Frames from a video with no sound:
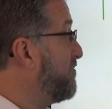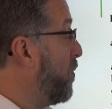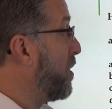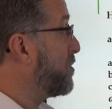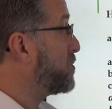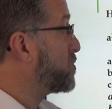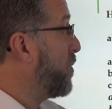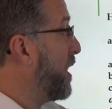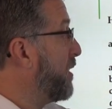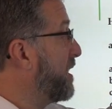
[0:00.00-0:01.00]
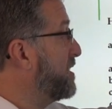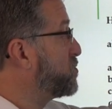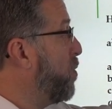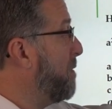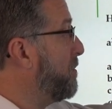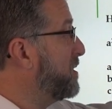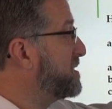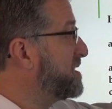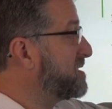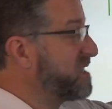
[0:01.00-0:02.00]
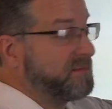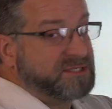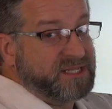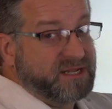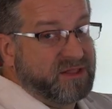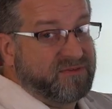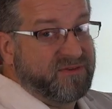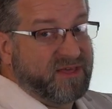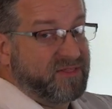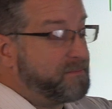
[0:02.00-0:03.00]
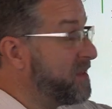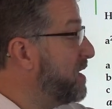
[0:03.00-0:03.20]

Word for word: 400 squared is 1.6 times 10 to the fifth.